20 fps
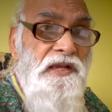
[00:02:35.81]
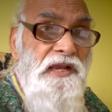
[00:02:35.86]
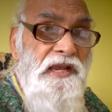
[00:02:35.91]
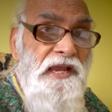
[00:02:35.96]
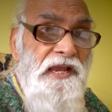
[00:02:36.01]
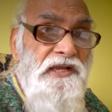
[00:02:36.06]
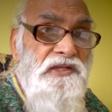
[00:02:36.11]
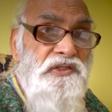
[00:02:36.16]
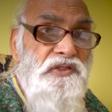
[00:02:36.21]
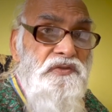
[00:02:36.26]

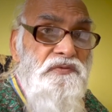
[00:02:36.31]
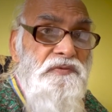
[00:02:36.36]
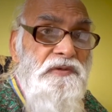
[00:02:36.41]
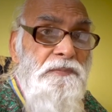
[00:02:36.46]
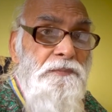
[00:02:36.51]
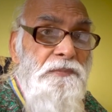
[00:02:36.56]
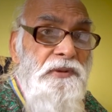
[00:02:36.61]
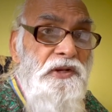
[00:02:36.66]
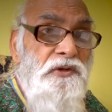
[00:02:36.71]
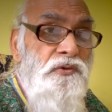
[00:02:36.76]
as we
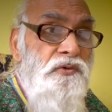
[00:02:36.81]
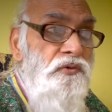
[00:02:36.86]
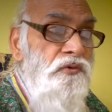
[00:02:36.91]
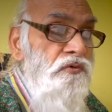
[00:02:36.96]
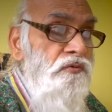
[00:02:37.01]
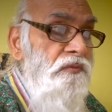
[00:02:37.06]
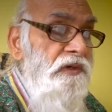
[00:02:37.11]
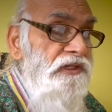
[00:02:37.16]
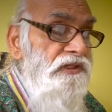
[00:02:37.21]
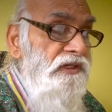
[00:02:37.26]
pay too
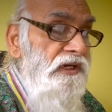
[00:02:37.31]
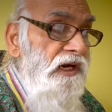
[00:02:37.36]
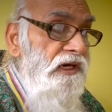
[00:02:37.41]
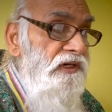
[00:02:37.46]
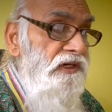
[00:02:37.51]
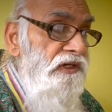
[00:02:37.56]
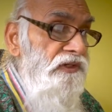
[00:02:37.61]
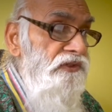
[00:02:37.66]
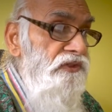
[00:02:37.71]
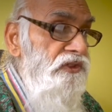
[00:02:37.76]
much
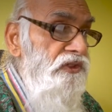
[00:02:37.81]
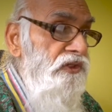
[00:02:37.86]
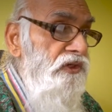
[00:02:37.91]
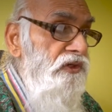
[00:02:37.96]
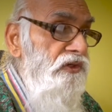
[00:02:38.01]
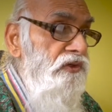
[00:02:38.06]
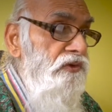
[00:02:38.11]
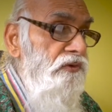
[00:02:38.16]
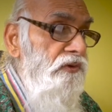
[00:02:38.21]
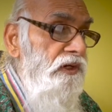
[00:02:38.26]
attention
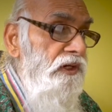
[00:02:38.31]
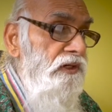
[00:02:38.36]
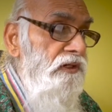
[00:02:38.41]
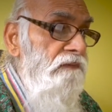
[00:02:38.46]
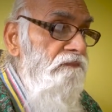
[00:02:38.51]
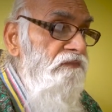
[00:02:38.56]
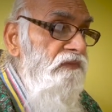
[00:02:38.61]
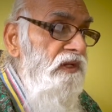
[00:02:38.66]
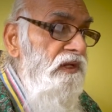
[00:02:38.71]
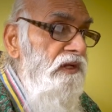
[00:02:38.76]
to it,
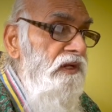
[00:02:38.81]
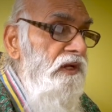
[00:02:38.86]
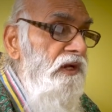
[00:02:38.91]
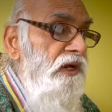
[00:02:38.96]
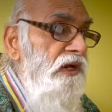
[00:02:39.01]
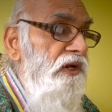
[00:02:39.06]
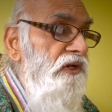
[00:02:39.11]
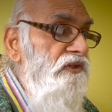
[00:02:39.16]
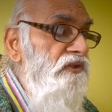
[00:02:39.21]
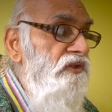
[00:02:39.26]

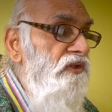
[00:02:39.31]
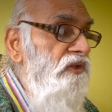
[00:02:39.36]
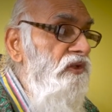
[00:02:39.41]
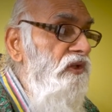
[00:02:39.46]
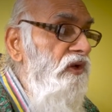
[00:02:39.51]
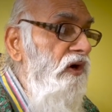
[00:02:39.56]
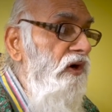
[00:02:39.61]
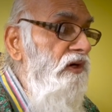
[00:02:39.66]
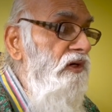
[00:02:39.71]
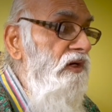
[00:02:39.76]
is
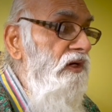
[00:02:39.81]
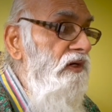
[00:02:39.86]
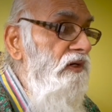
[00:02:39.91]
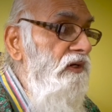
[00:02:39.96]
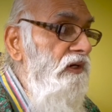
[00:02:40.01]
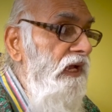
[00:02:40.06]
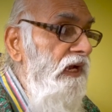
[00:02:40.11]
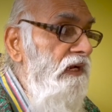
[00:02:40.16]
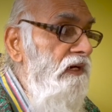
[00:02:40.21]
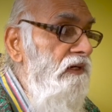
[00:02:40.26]
not a
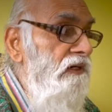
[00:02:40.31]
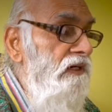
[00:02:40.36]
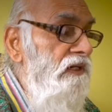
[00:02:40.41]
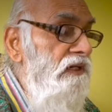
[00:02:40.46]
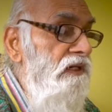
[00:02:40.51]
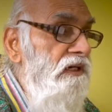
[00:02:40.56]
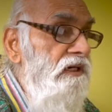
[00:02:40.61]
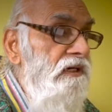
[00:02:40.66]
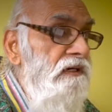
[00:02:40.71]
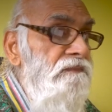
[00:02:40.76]

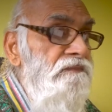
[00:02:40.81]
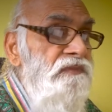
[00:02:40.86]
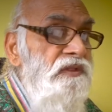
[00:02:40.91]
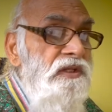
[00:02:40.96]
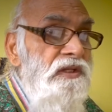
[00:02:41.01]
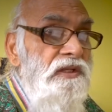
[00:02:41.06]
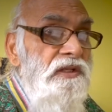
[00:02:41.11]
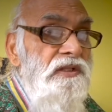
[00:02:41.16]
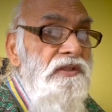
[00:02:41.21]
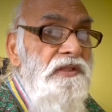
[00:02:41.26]
technique
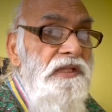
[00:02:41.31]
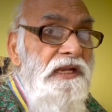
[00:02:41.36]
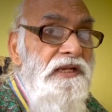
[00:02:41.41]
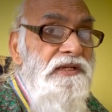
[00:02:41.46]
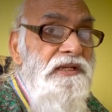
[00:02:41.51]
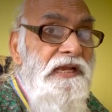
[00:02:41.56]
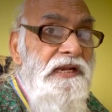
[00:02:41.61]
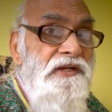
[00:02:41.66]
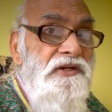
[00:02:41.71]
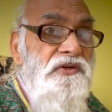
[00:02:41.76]

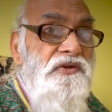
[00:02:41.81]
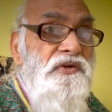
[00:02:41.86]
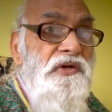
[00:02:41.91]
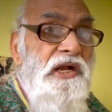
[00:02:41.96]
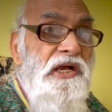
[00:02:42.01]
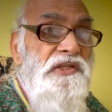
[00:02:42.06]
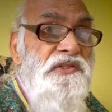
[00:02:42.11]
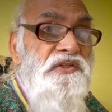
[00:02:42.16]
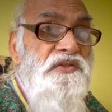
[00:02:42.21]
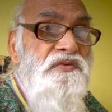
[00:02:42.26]
that can
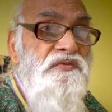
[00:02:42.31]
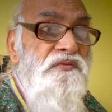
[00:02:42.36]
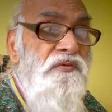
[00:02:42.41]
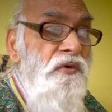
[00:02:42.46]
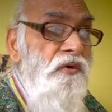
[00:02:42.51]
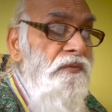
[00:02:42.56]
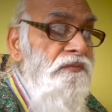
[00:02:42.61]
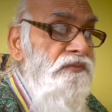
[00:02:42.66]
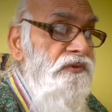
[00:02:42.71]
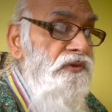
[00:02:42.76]

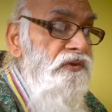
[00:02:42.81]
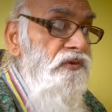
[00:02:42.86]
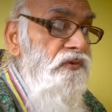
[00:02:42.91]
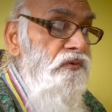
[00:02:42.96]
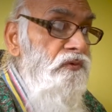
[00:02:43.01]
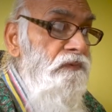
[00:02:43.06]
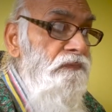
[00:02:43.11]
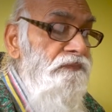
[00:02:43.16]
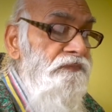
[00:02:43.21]
transform you.